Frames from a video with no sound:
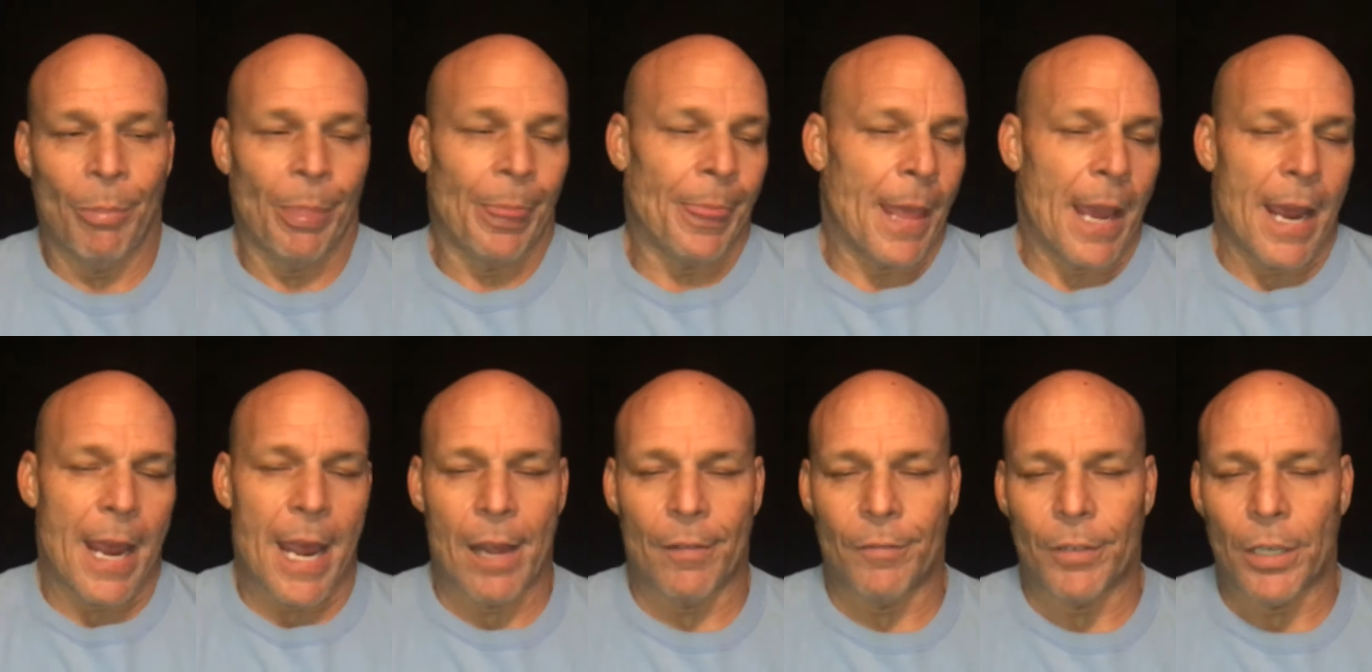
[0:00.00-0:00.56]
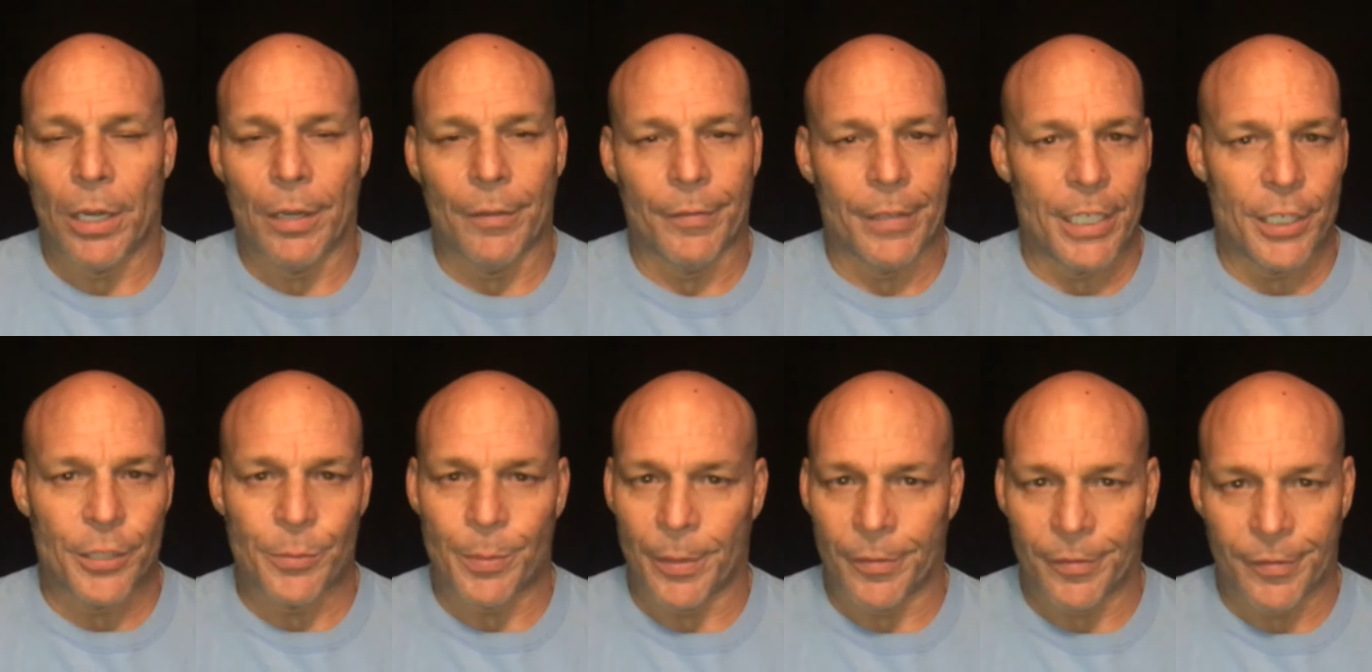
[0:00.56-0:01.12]
they have all
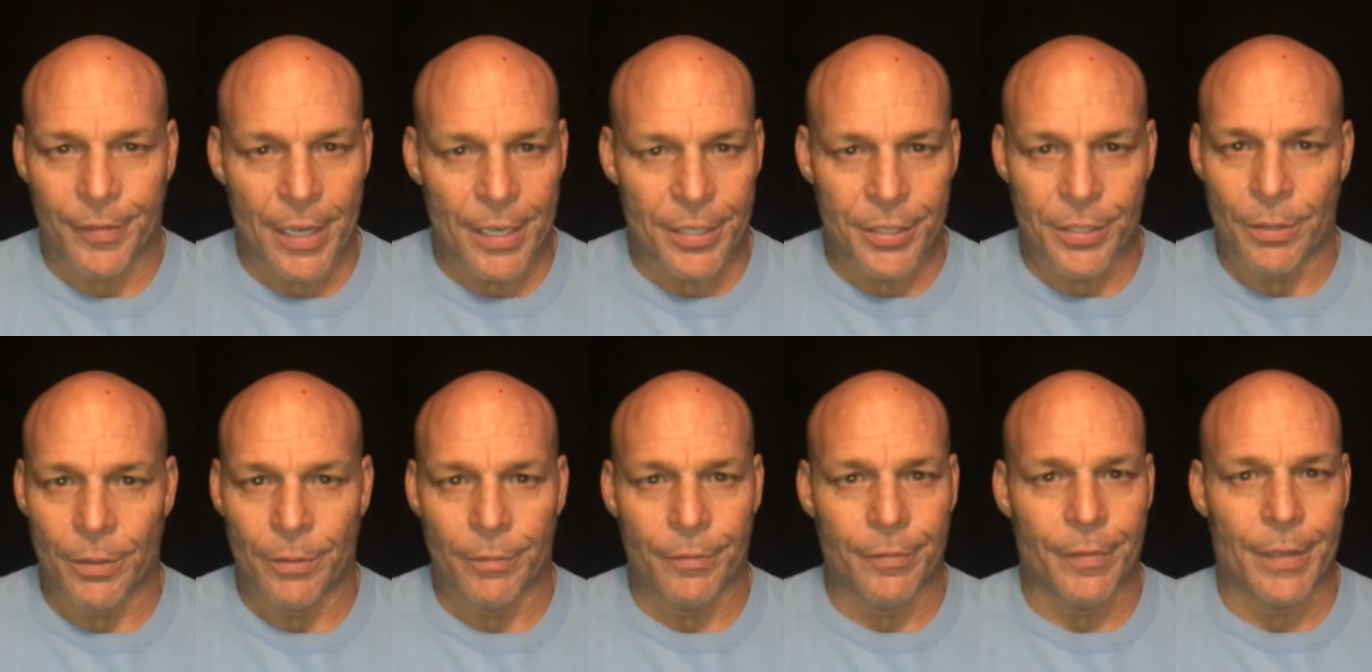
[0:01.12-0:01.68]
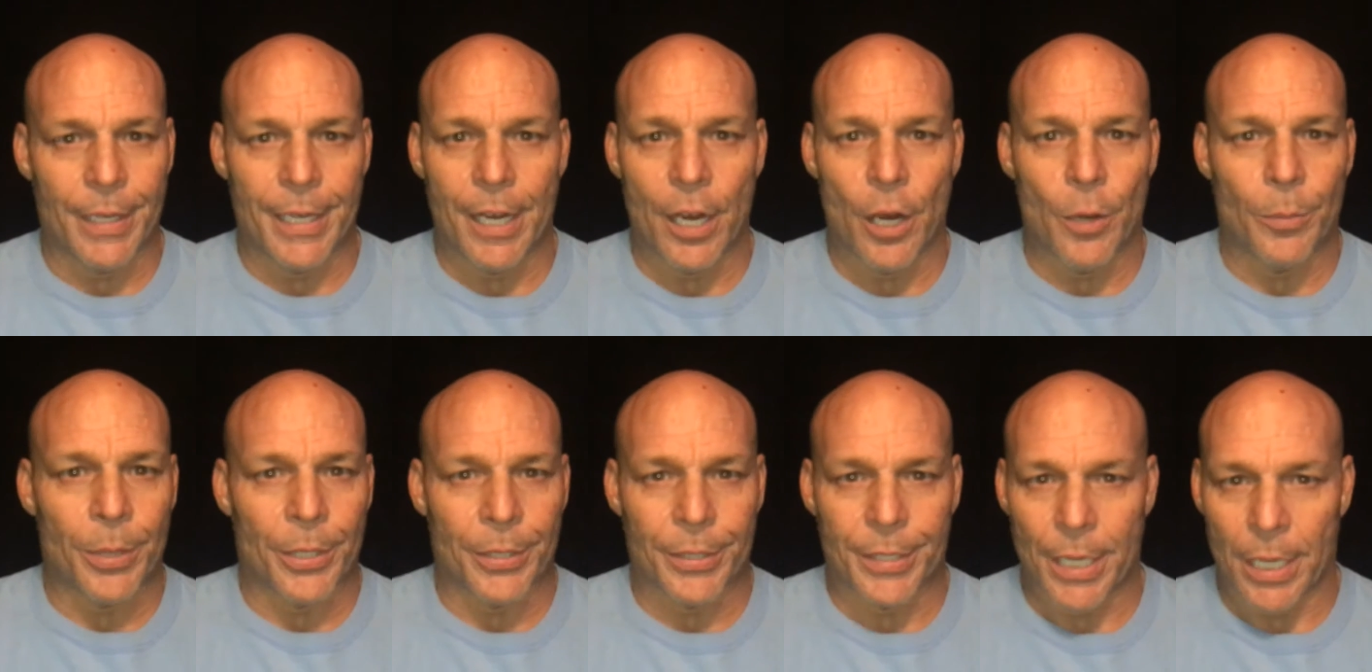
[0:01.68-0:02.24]
these professional video
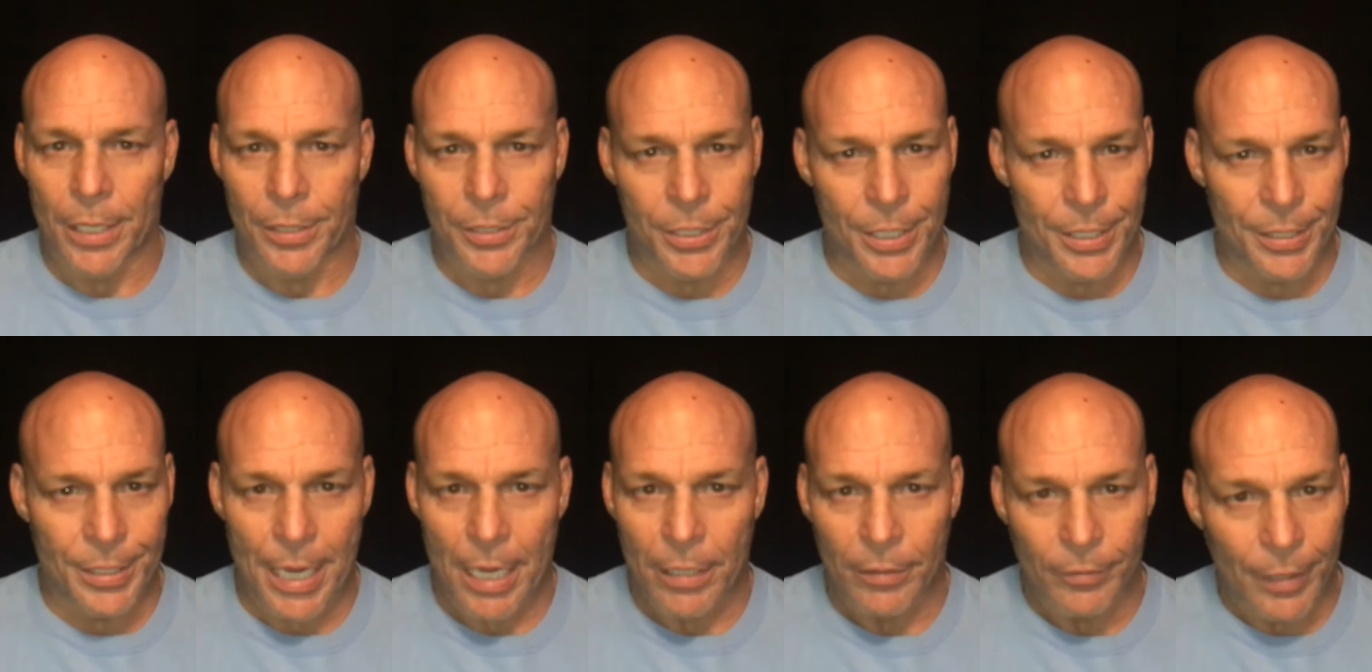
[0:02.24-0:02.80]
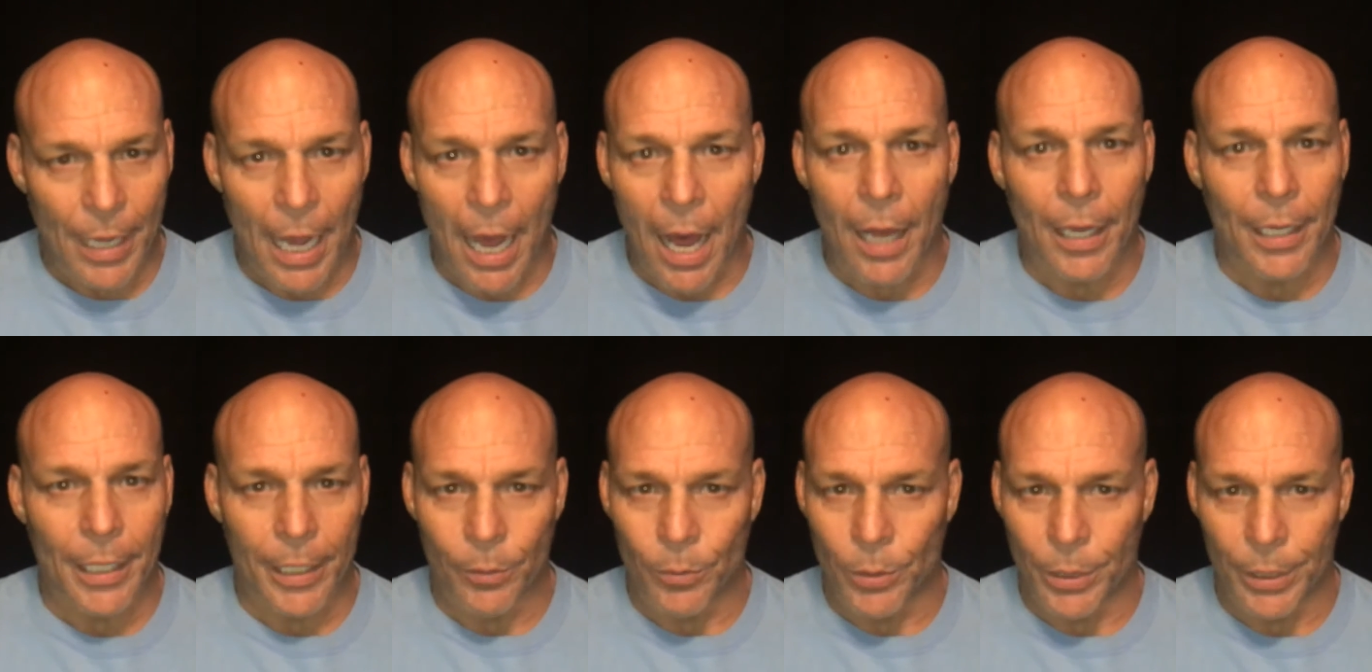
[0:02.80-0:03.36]
productions out of
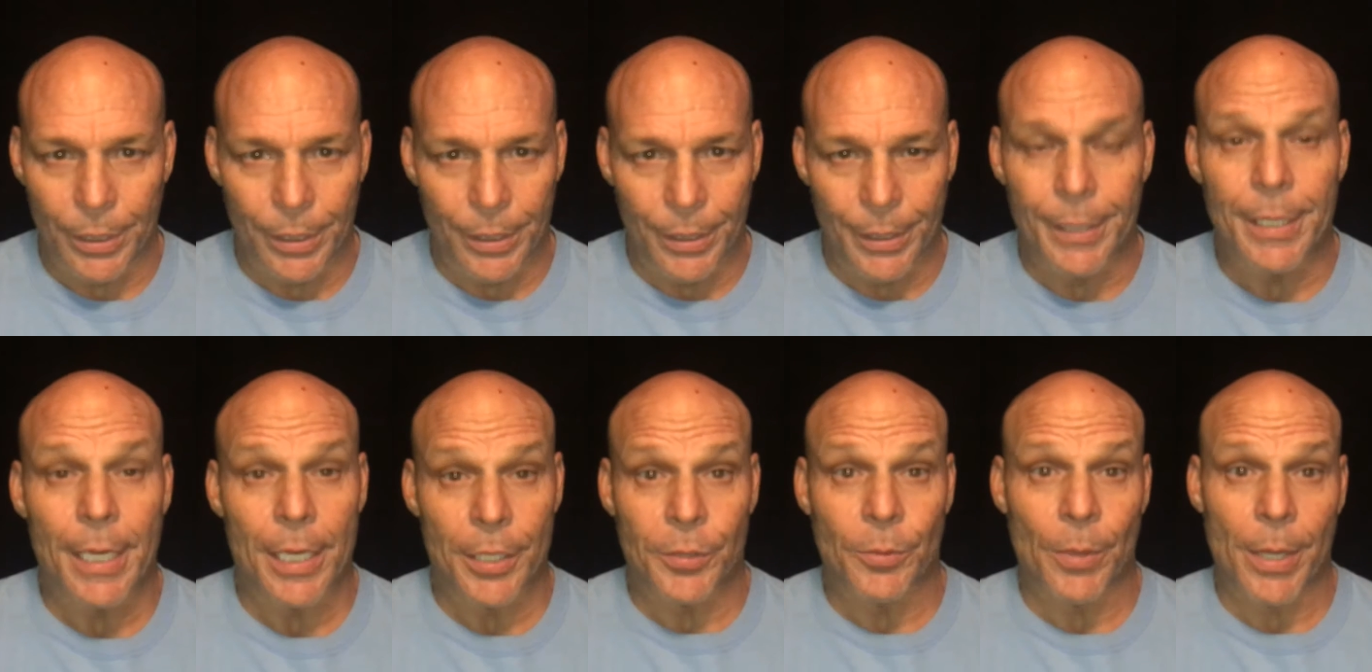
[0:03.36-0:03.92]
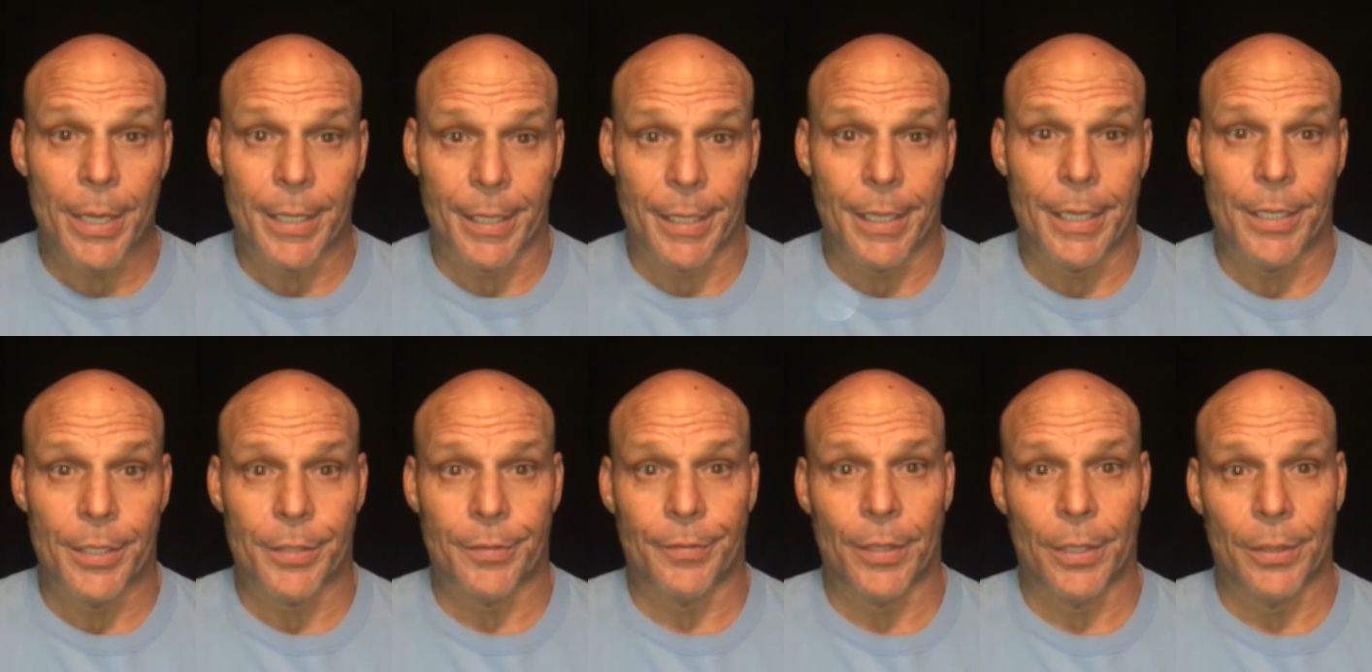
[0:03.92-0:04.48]
Hollywood. That's what it
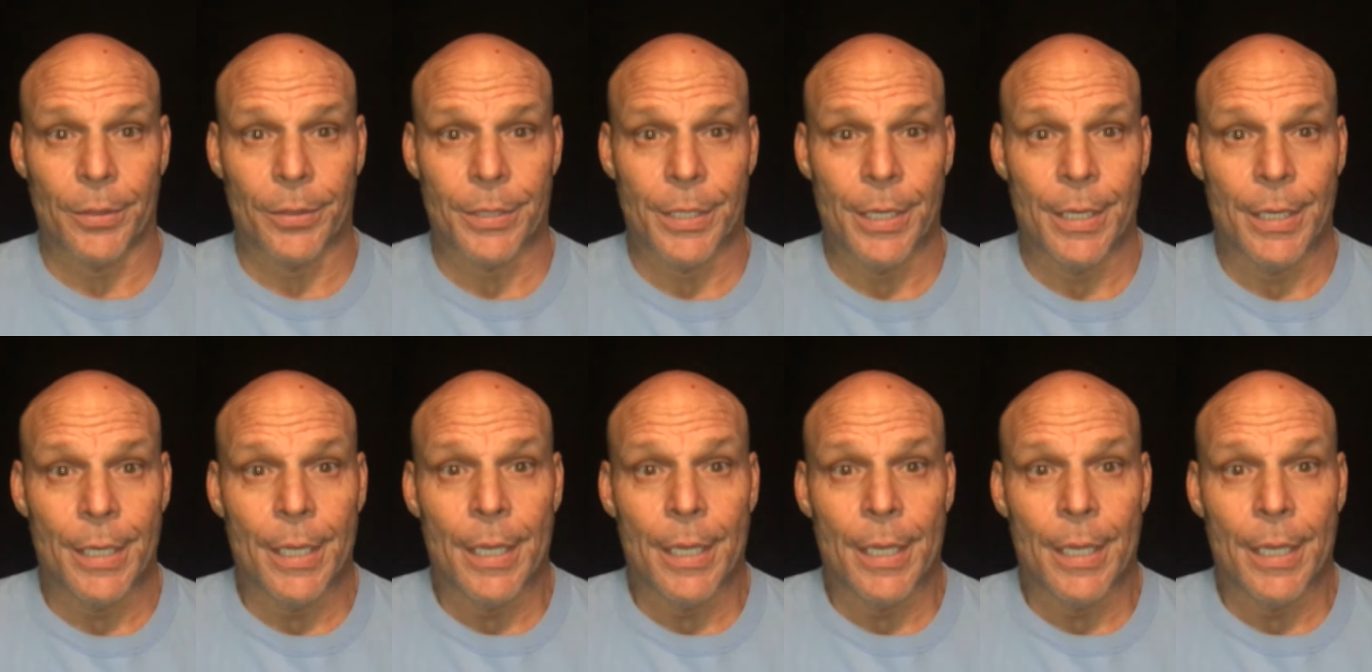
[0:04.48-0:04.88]
is, folks.